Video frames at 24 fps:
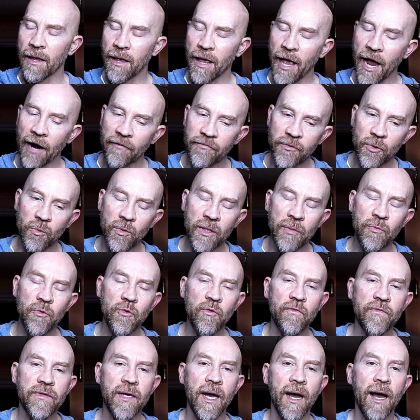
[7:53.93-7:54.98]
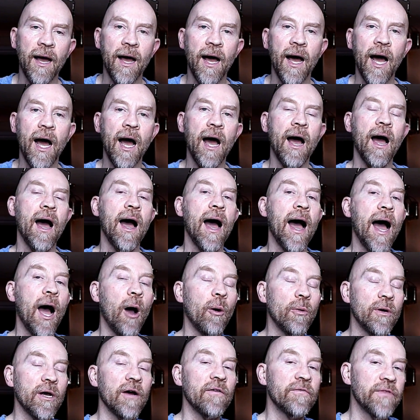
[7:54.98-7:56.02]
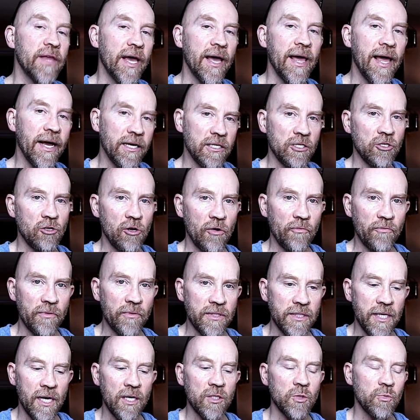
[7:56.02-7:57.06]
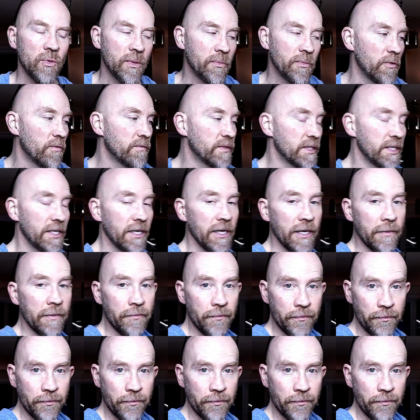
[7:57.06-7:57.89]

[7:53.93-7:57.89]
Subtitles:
after we moved out of that ex-girlfriend's house, we moved here.